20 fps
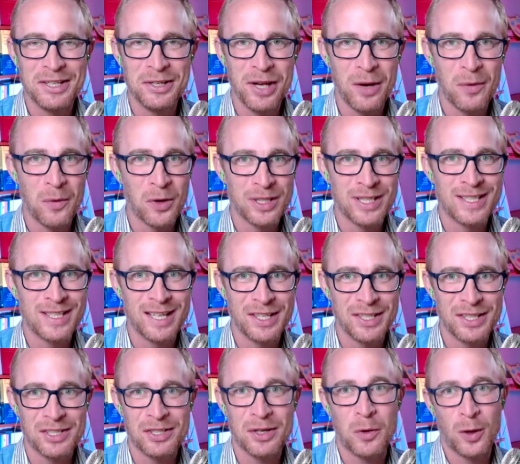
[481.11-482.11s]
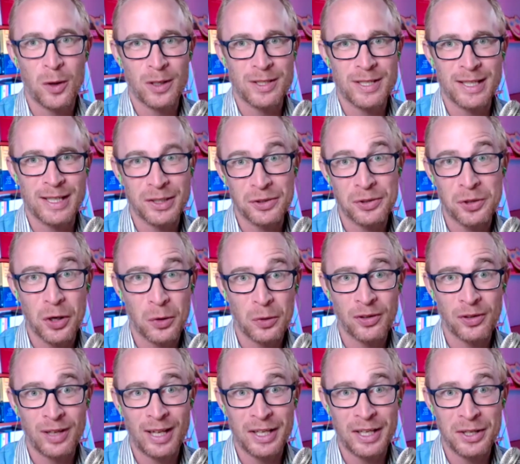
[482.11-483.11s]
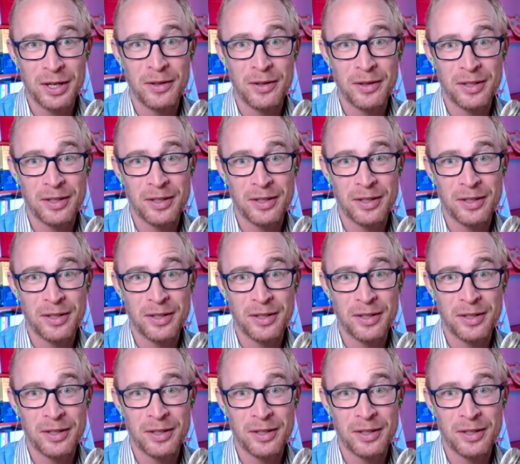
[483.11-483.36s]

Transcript: you know what it is, it's a quality control to let you know